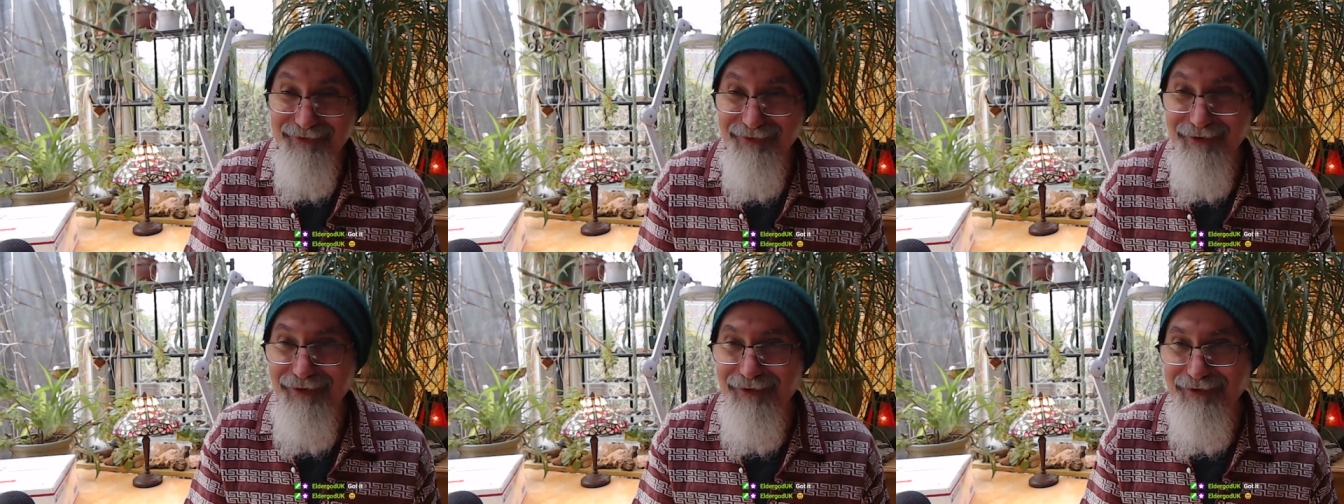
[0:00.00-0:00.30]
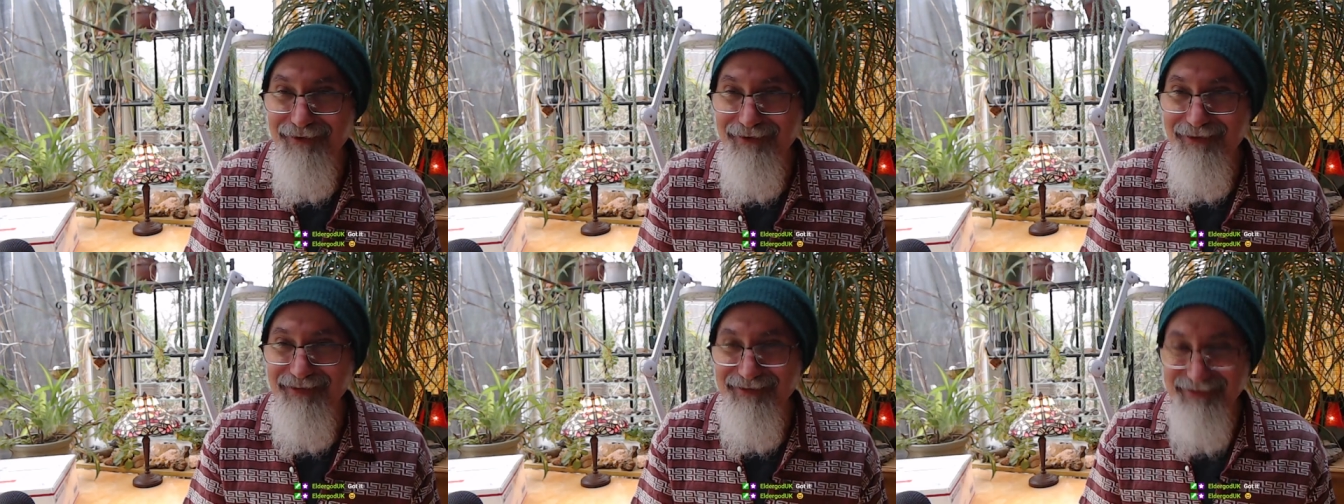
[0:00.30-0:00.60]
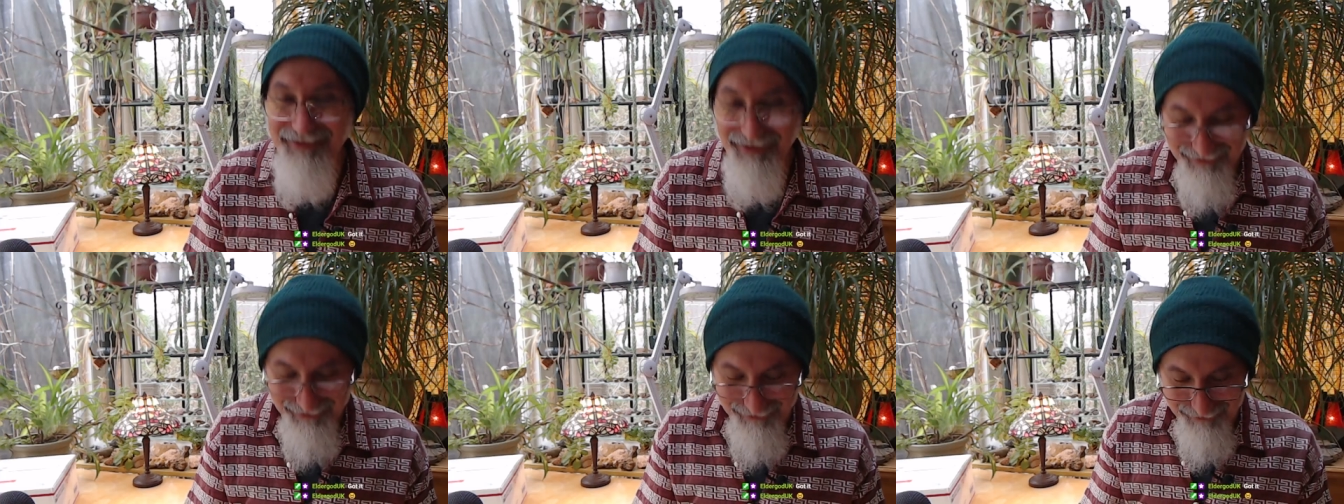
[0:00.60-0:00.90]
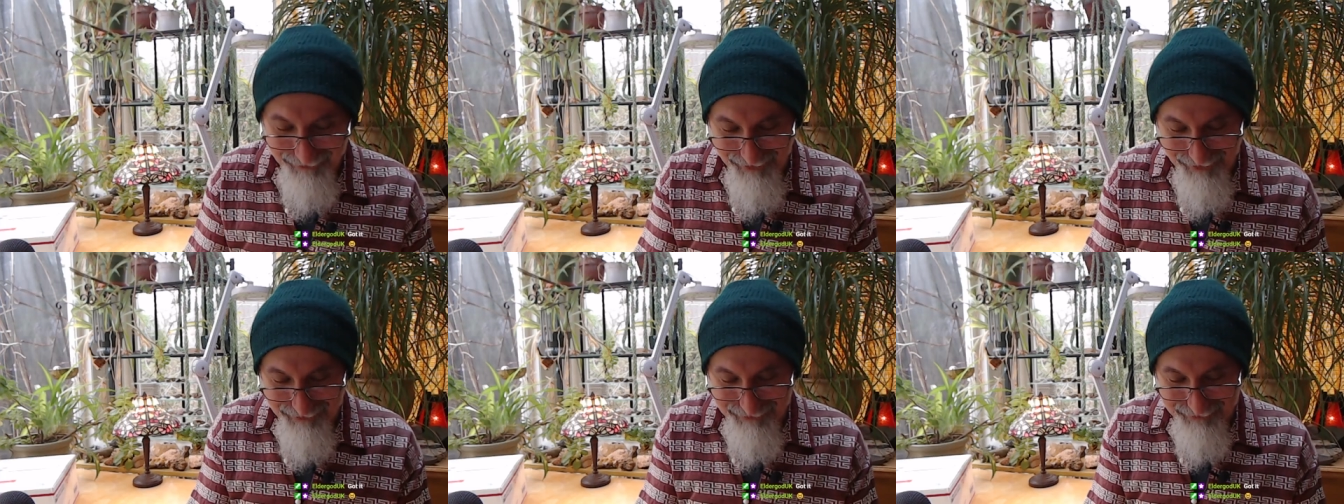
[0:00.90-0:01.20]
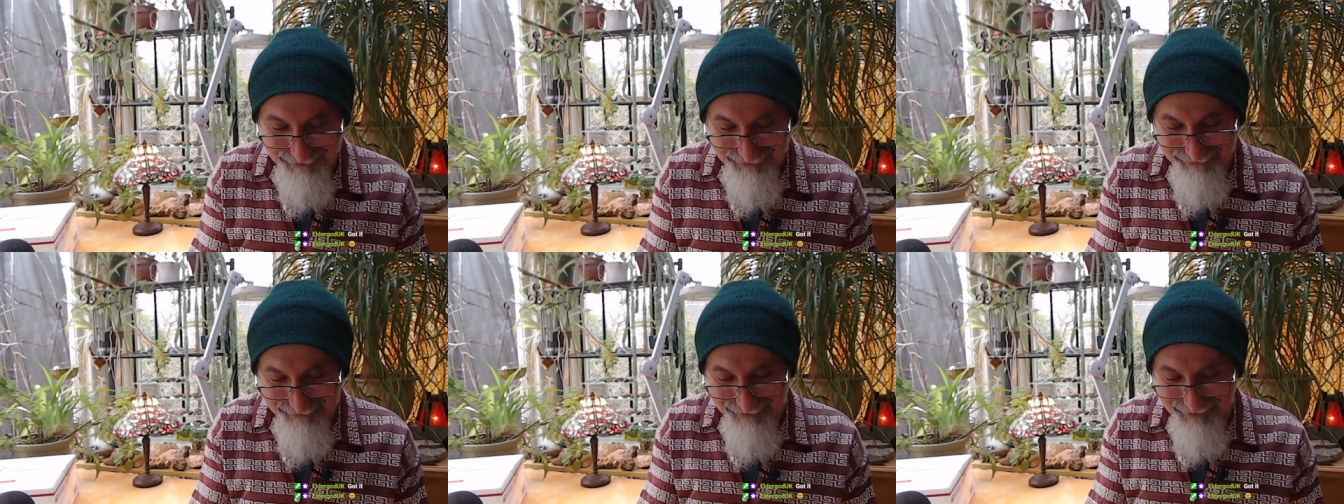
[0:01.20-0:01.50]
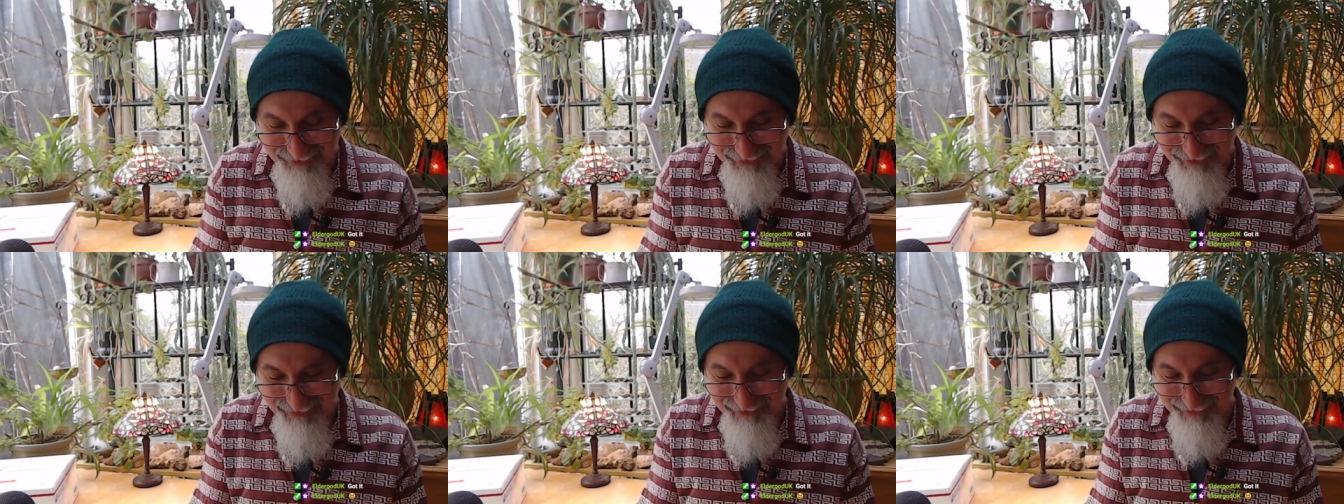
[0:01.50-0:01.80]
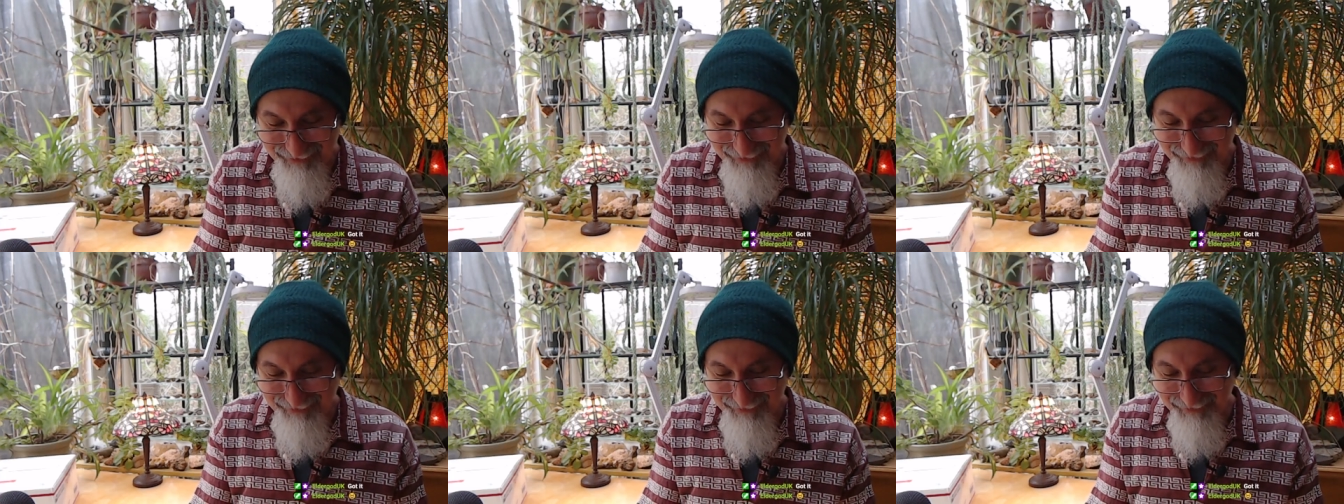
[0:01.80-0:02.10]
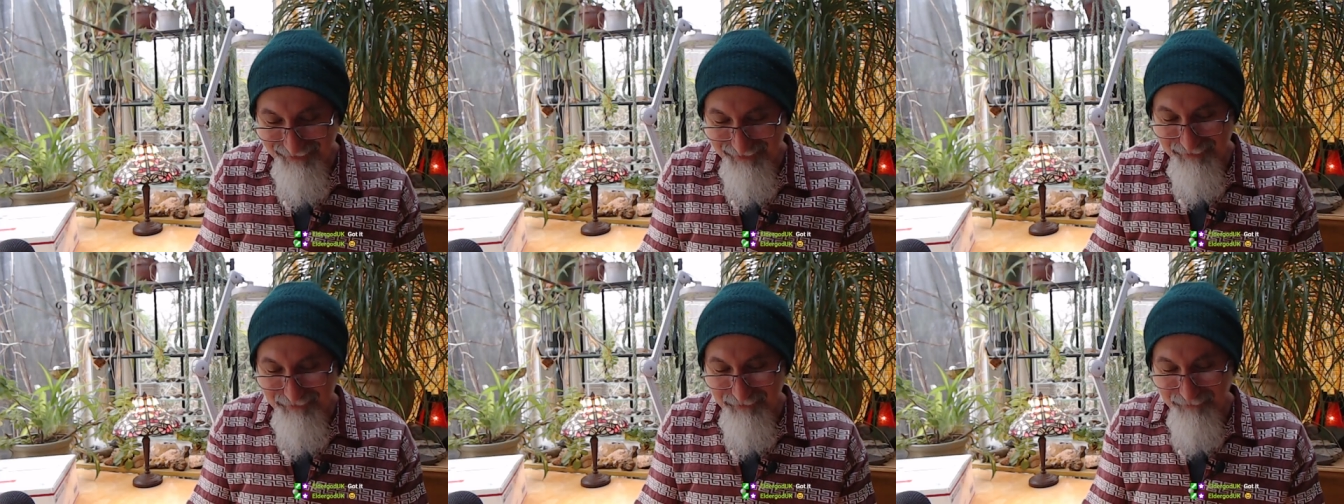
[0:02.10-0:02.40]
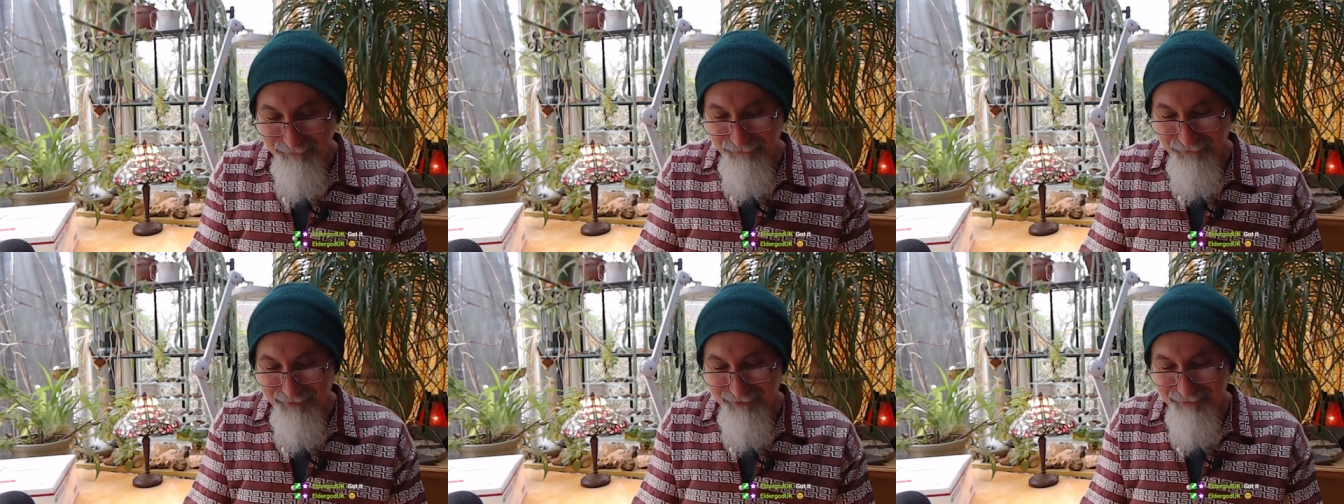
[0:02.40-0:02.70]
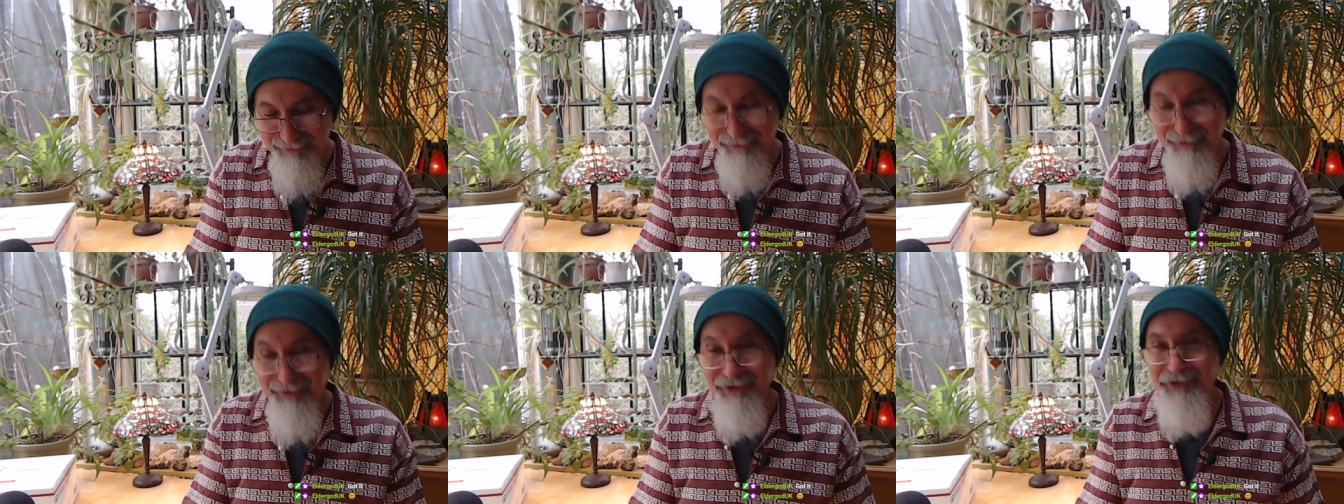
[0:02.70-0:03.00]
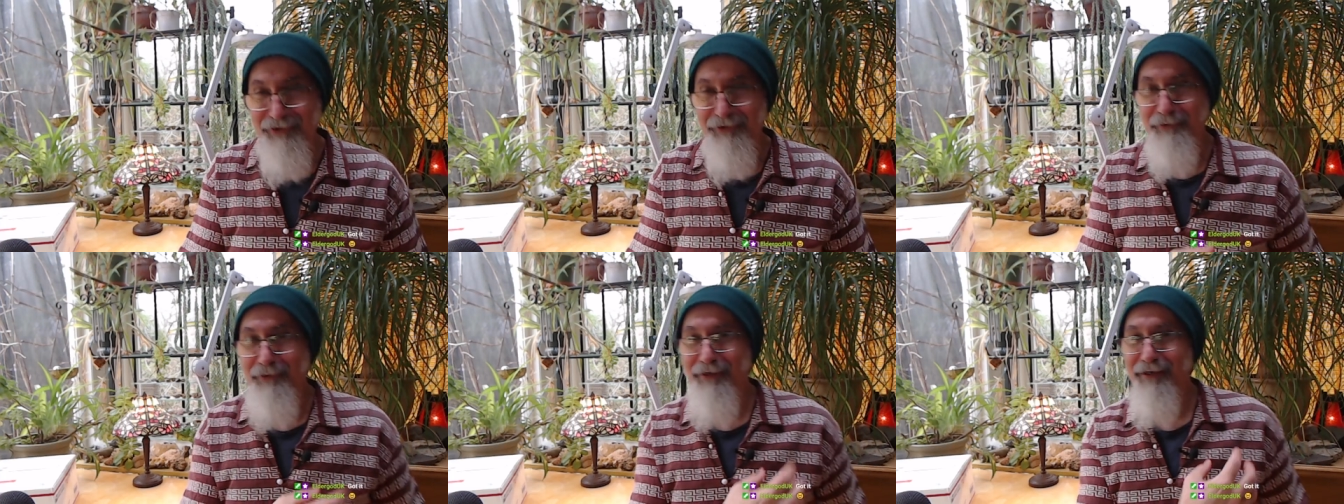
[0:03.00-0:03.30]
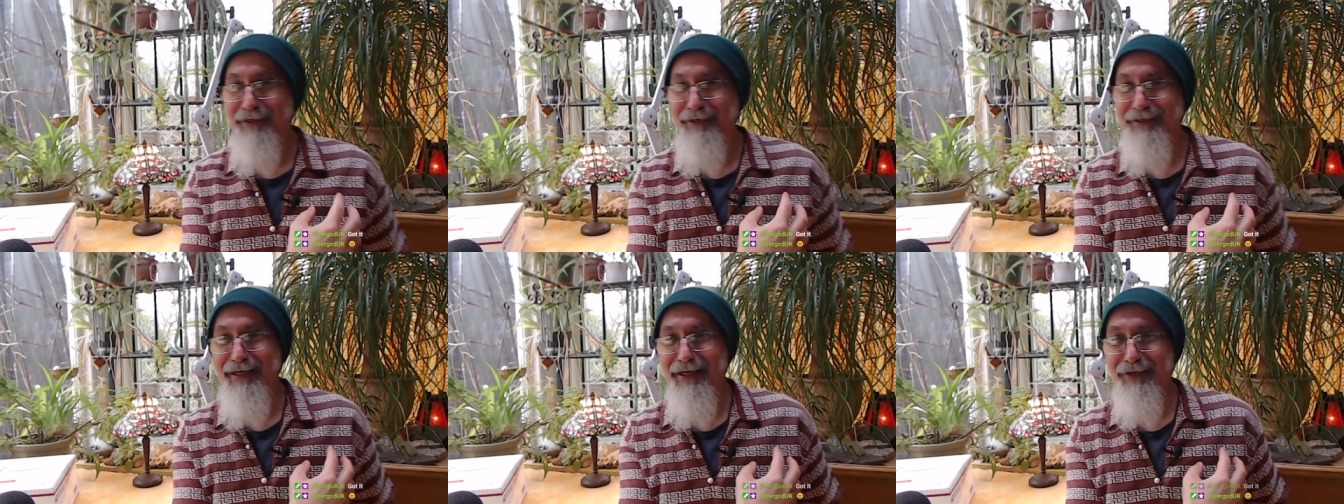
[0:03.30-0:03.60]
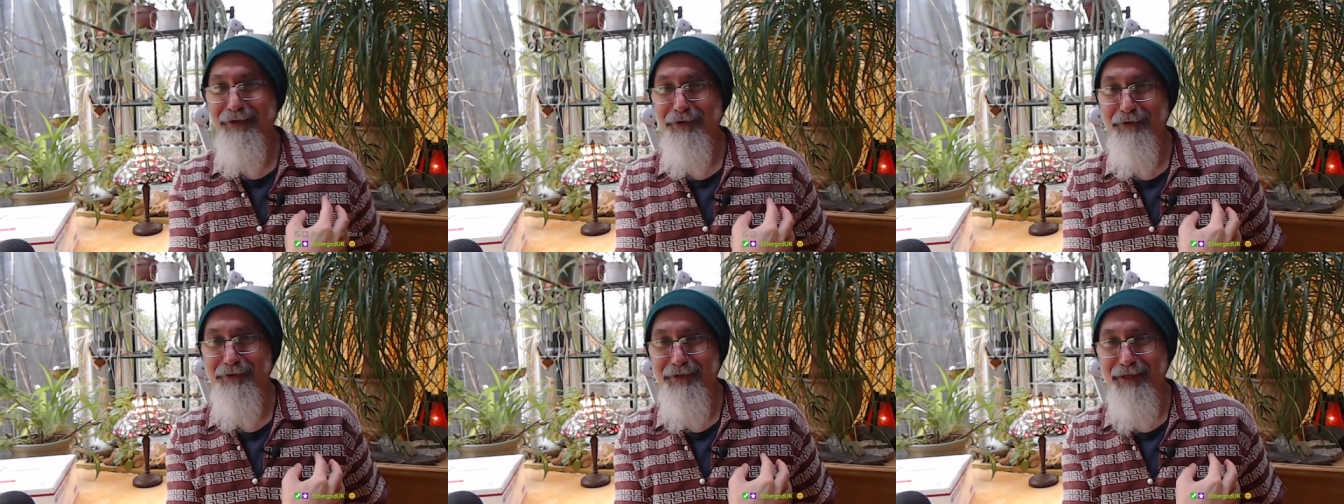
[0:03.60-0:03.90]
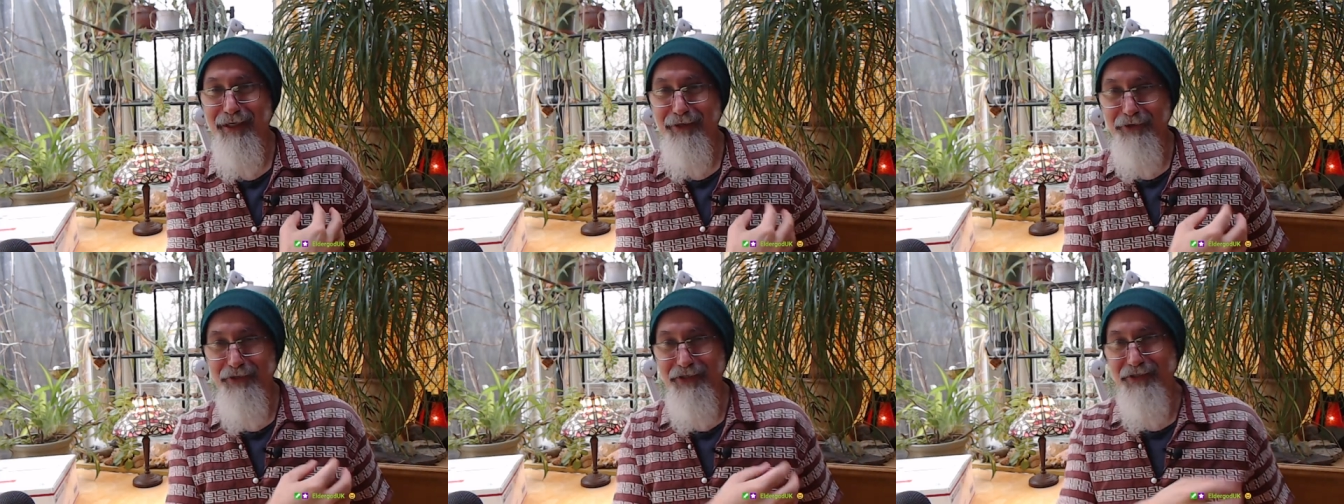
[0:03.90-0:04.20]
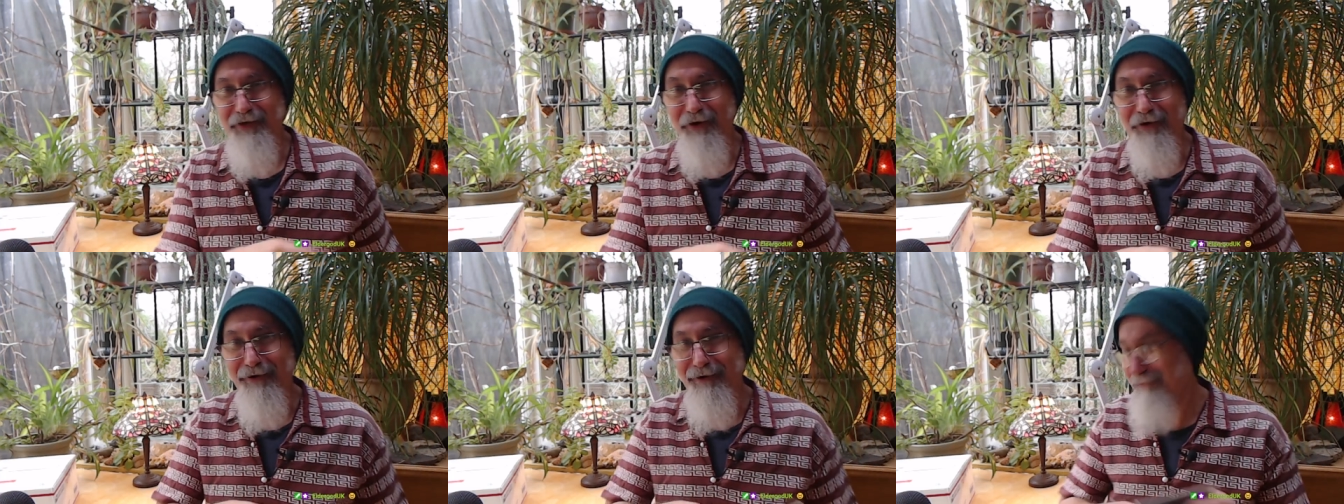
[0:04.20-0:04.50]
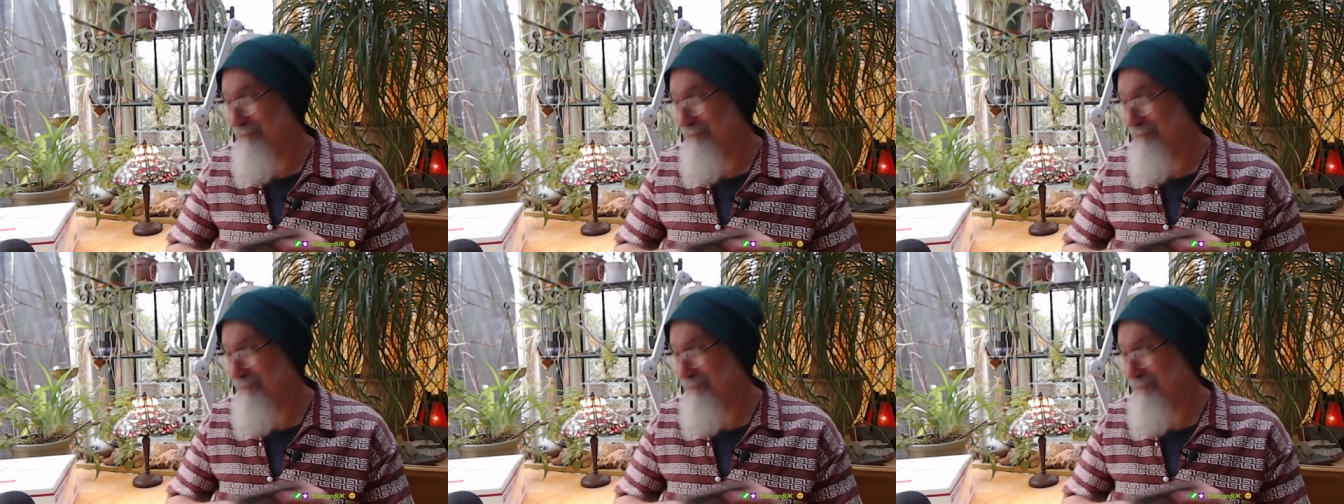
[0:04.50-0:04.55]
uh, I guess I get lost what the hell maybe I should wear a yellow yellow star on